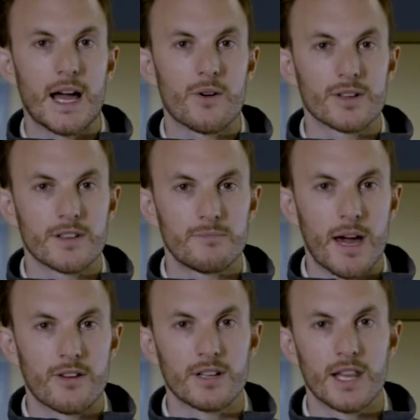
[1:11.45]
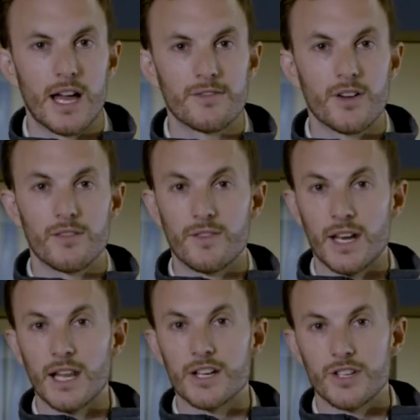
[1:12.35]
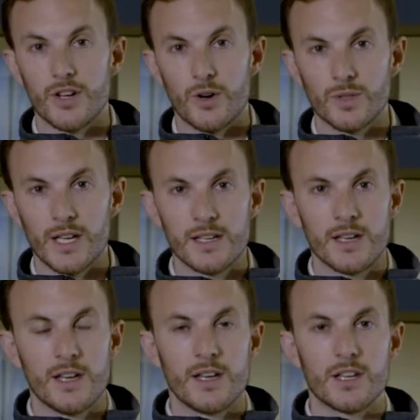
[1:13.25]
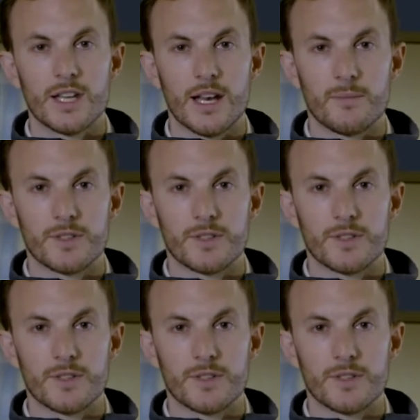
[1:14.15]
hours of battery life on ventilation only. You get up